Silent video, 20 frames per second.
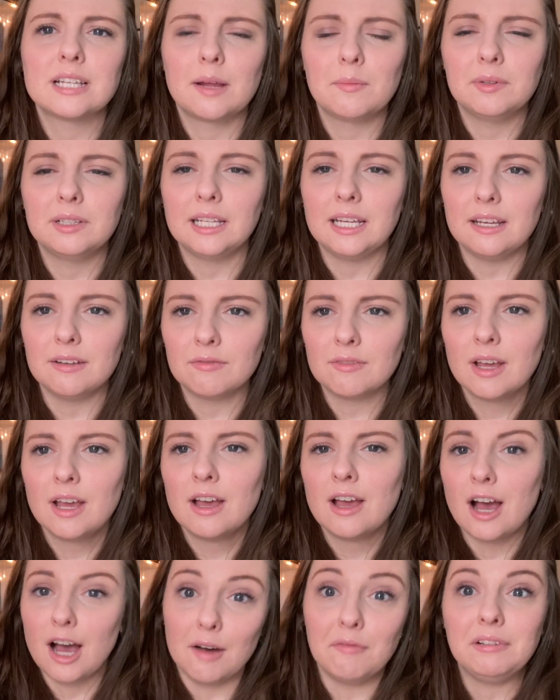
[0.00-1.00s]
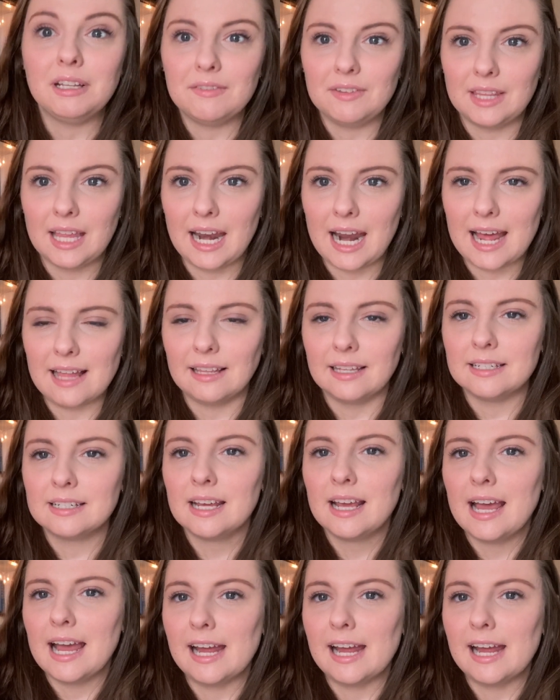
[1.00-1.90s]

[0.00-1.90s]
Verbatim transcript: I believe, of leaving that island.